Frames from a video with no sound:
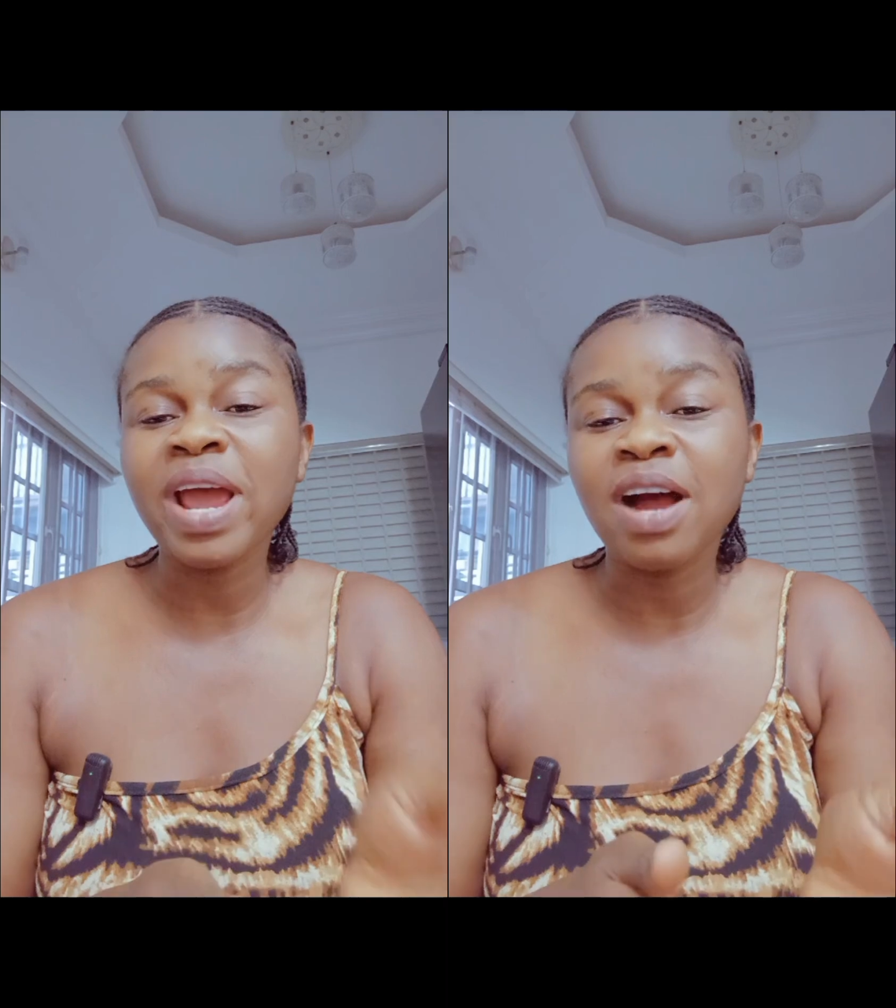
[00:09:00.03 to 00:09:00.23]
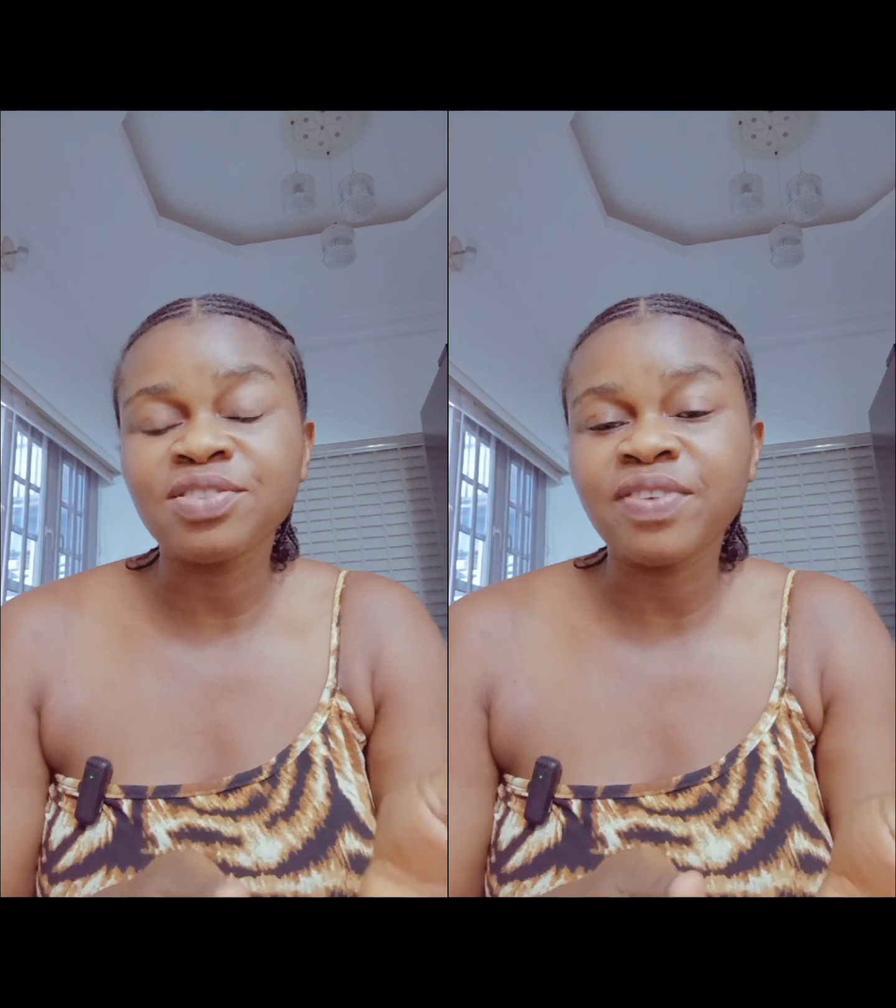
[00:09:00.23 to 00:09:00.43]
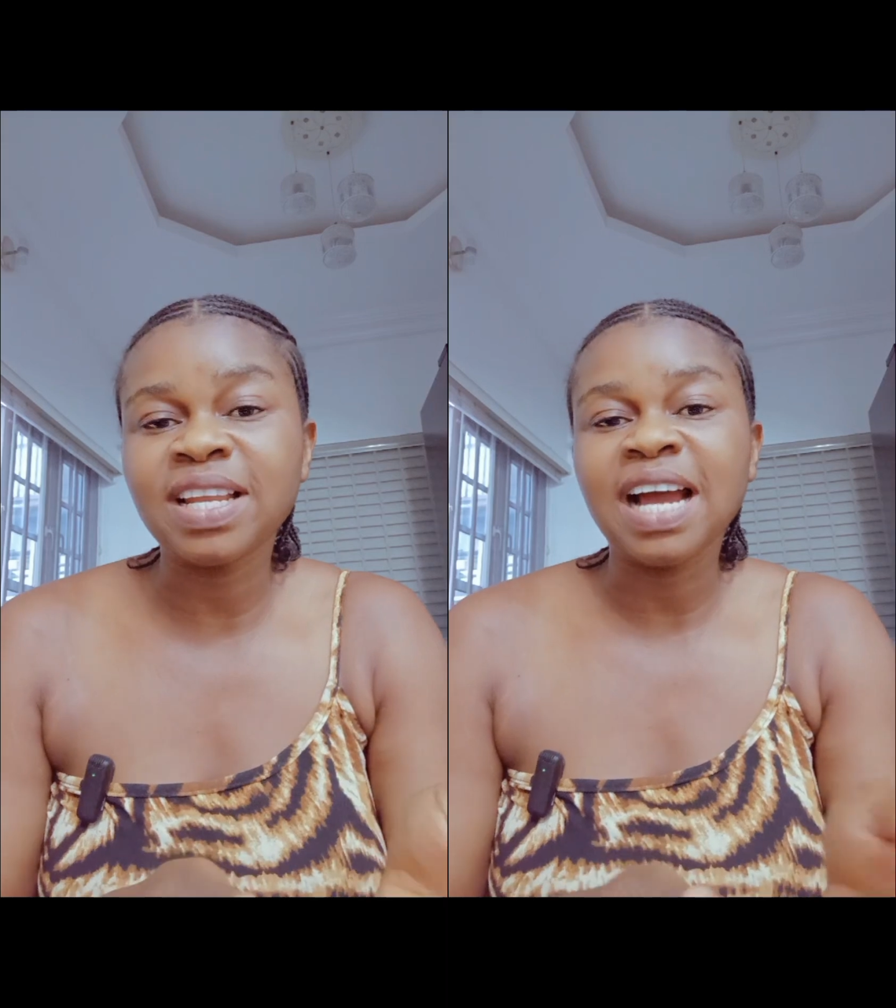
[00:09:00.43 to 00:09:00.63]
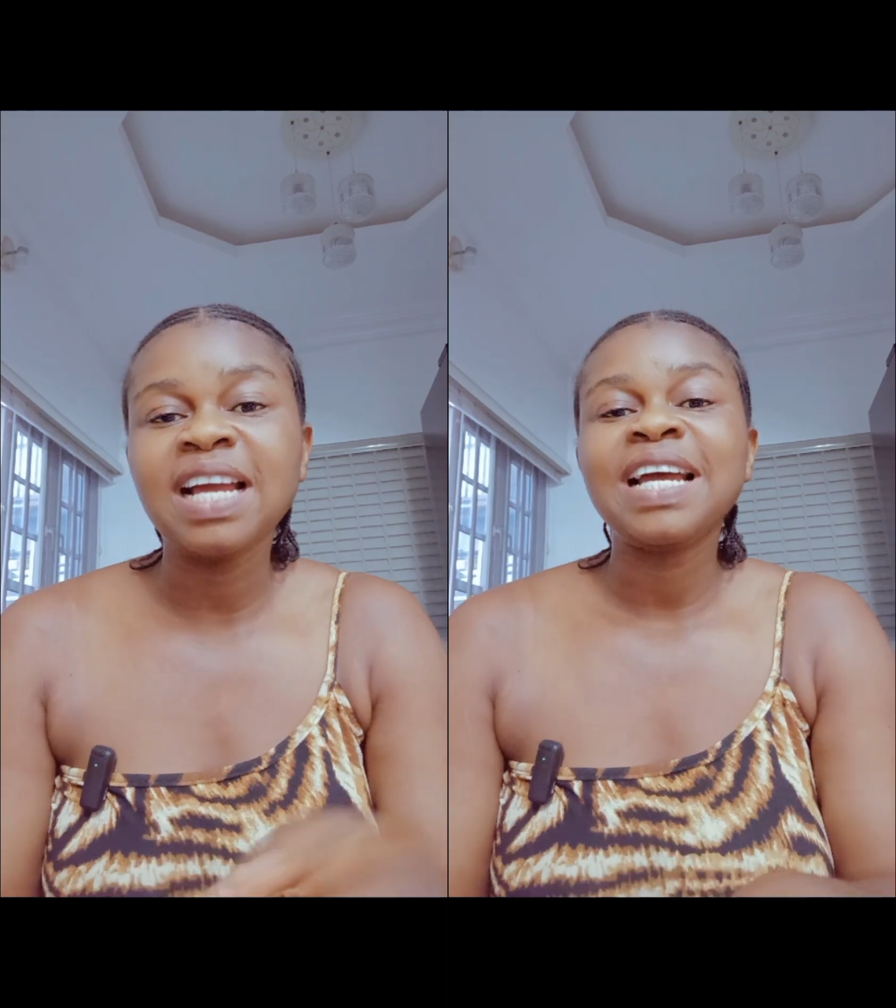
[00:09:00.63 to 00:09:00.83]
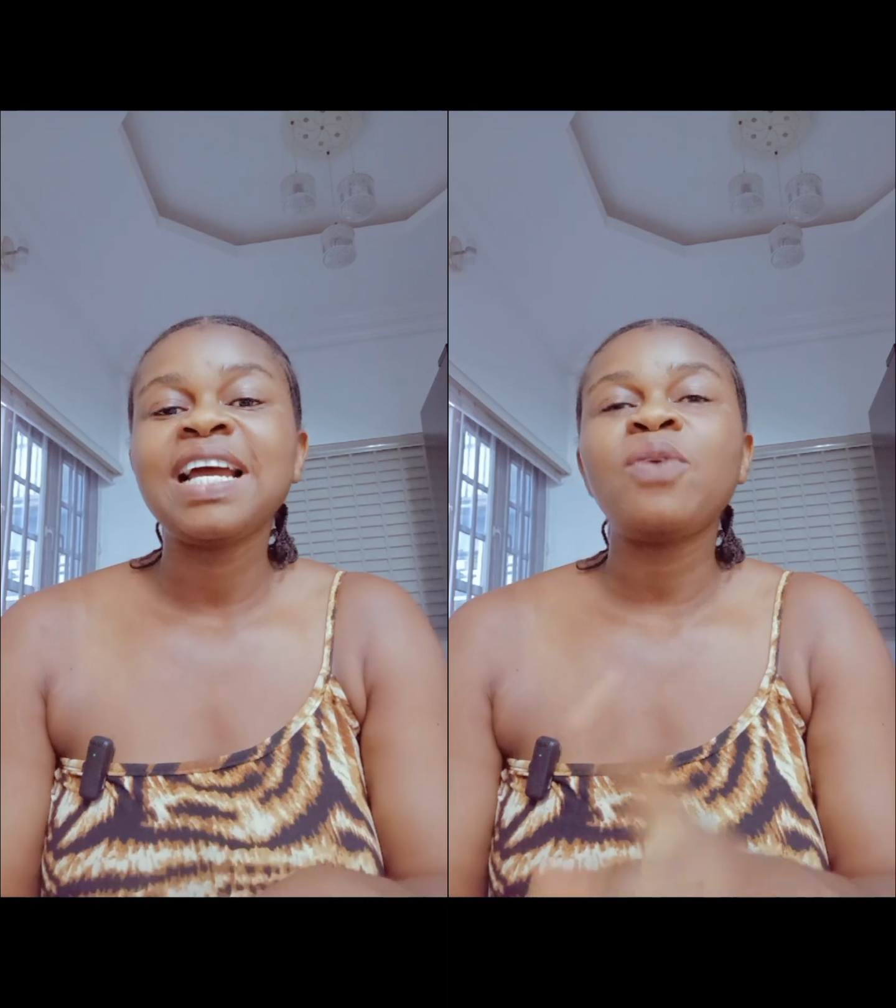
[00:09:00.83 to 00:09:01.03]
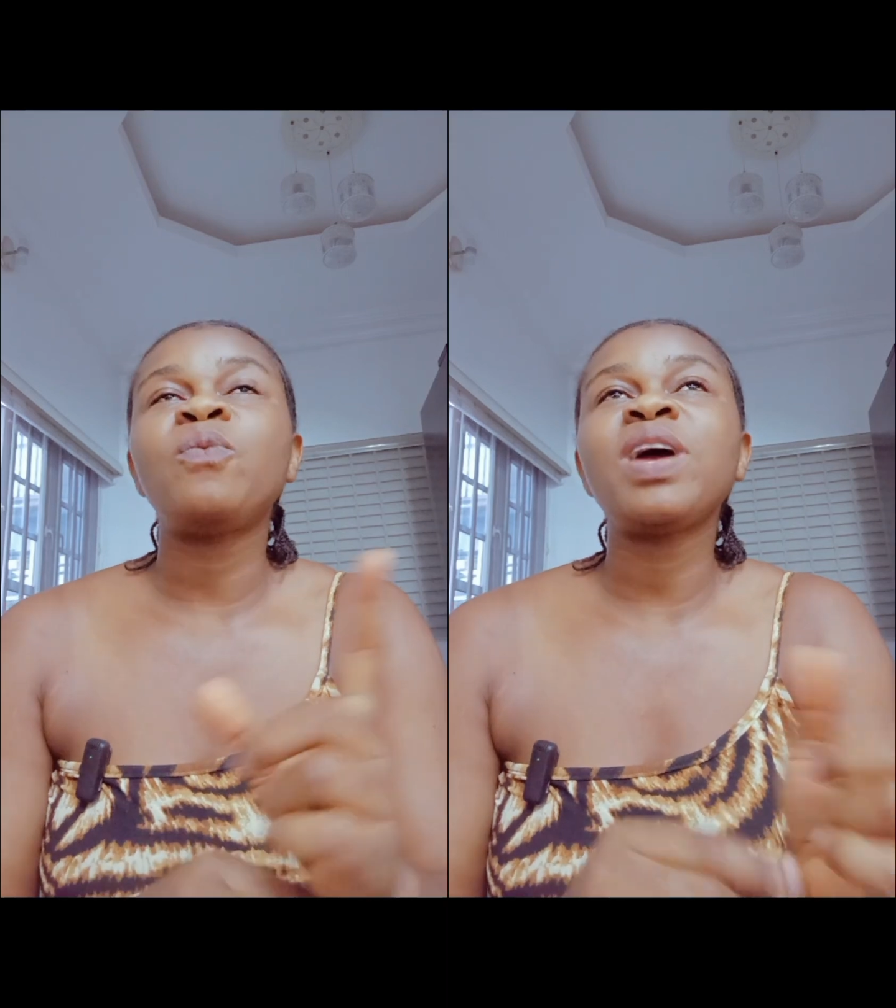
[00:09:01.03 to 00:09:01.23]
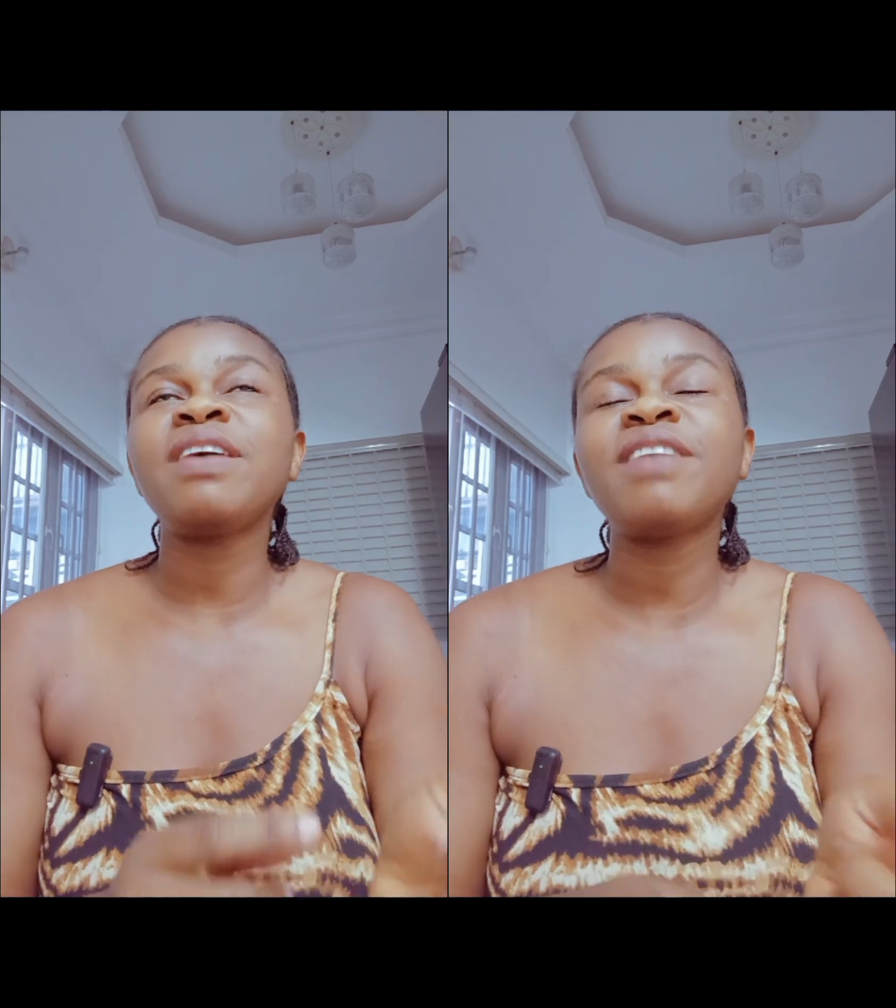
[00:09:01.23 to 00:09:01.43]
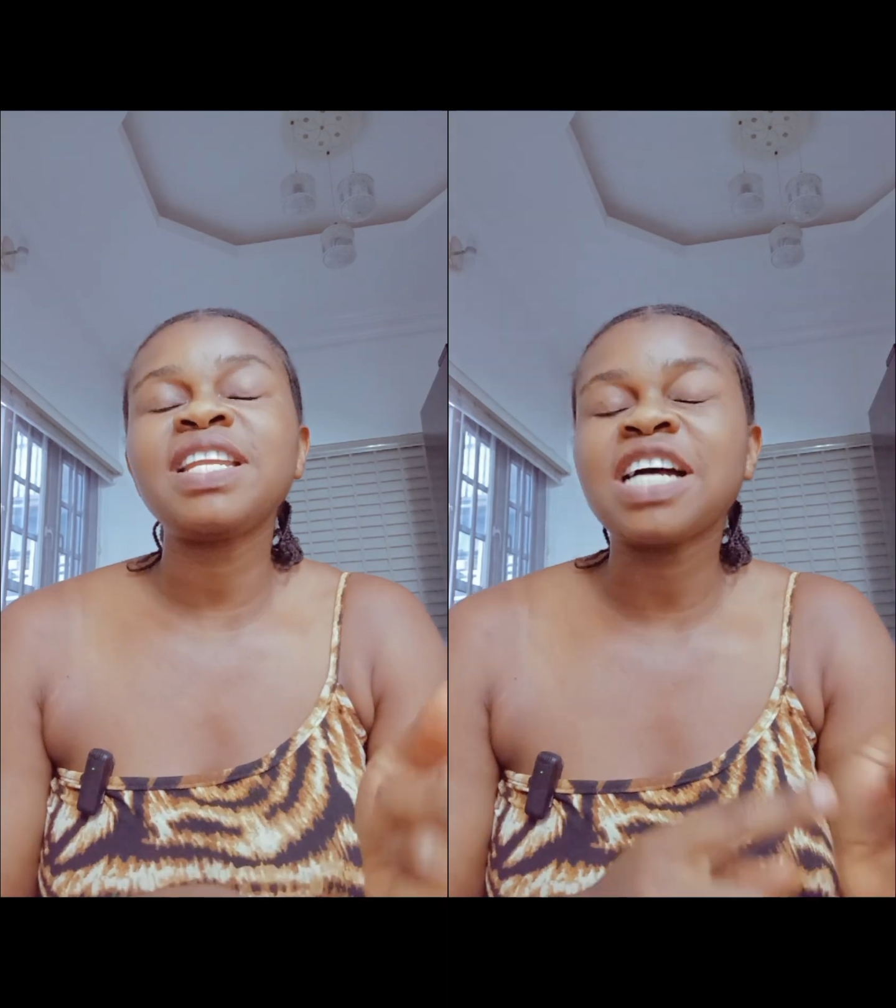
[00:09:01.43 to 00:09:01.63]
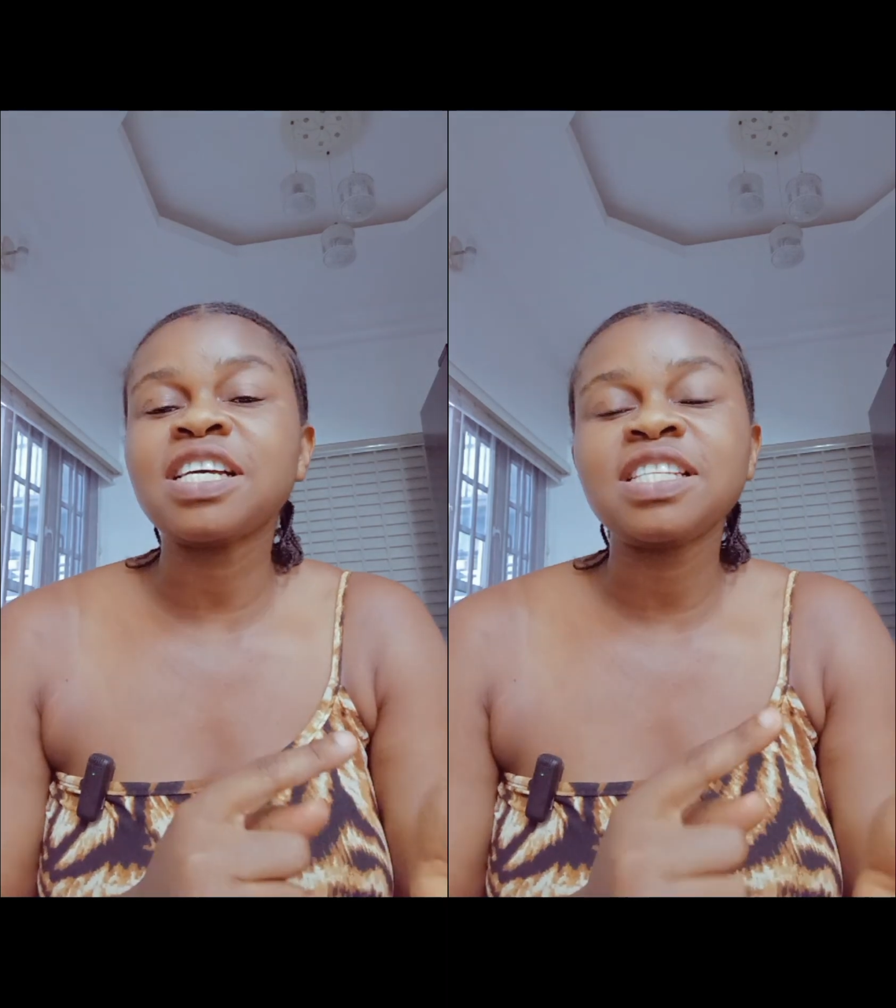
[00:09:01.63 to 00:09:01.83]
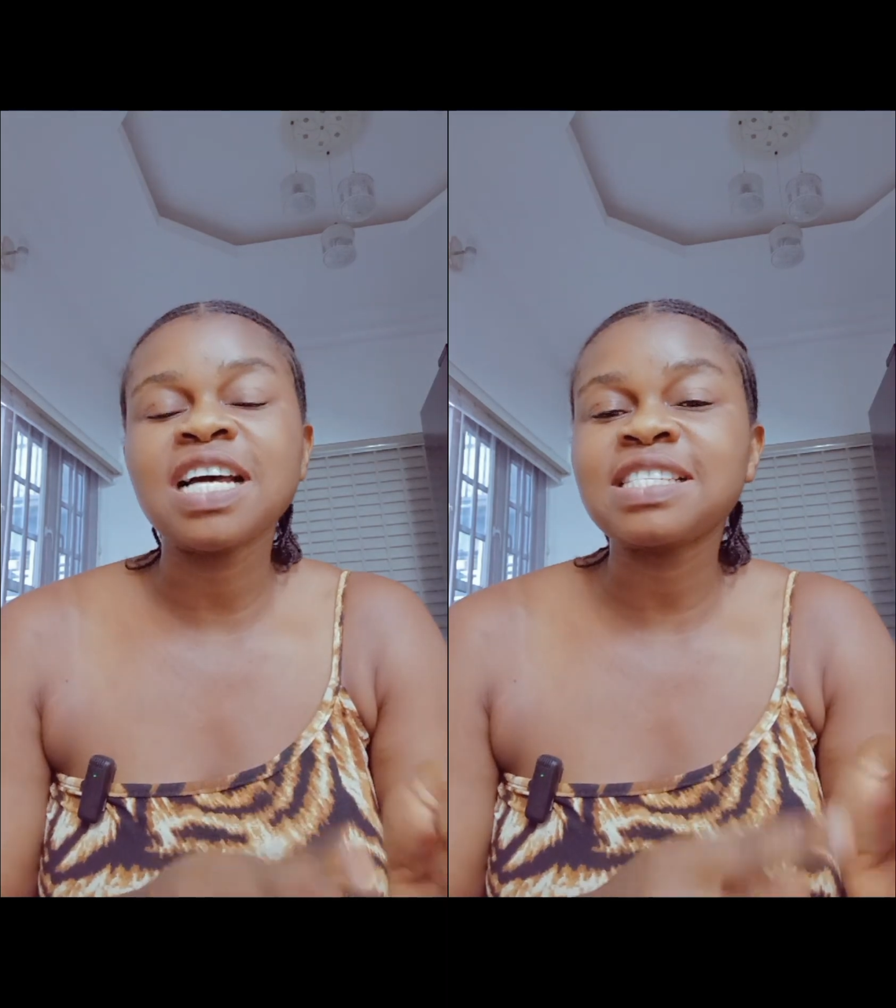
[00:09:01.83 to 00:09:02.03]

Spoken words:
warehouse rather, whenever they